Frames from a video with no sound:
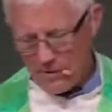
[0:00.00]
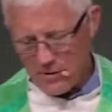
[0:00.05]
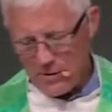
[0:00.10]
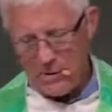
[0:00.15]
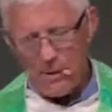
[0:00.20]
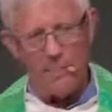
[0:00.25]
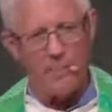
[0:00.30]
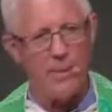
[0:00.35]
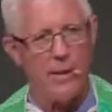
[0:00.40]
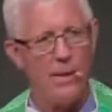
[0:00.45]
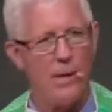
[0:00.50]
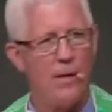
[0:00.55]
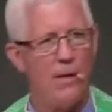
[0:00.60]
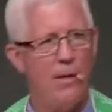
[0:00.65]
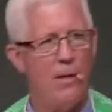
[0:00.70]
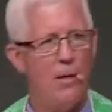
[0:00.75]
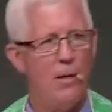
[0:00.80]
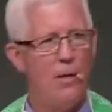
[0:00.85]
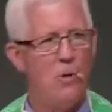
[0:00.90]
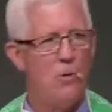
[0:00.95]
somebody
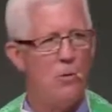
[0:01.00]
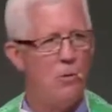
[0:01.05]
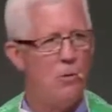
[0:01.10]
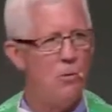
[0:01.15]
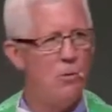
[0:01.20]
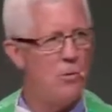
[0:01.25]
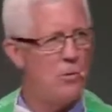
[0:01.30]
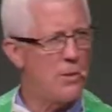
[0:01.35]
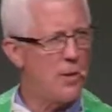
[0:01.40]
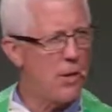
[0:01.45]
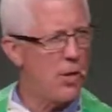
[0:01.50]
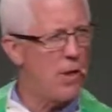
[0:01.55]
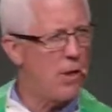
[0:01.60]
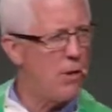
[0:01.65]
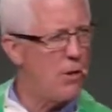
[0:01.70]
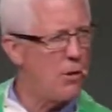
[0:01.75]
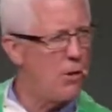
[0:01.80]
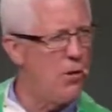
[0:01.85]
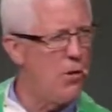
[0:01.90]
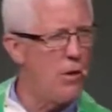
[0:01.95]
who is a
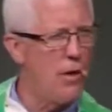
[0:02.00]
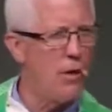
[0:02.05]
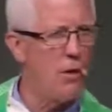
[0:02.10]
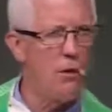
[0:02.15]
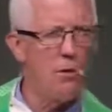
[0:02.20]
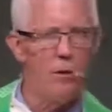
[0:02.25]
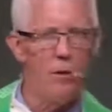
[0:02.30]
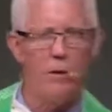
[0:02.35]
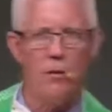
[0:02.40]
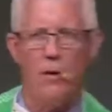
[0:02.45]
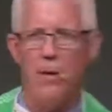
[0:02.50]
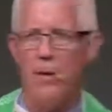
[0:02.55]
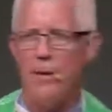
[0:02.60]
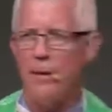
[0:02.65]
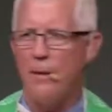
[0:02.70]
good learner.